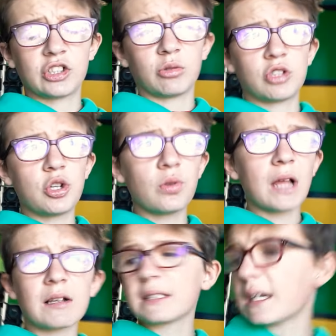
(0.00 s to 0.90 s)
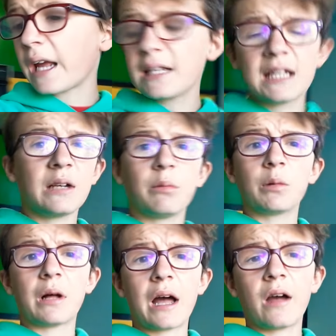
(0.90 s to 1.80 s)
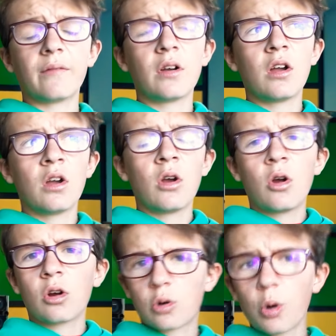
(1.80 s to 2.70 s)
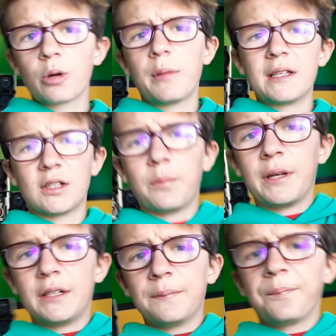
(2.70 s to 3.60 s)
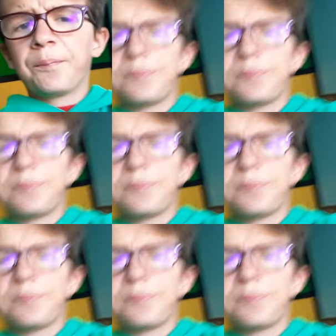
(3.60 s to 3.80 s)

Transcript: So 2019, we will have or corn maze open.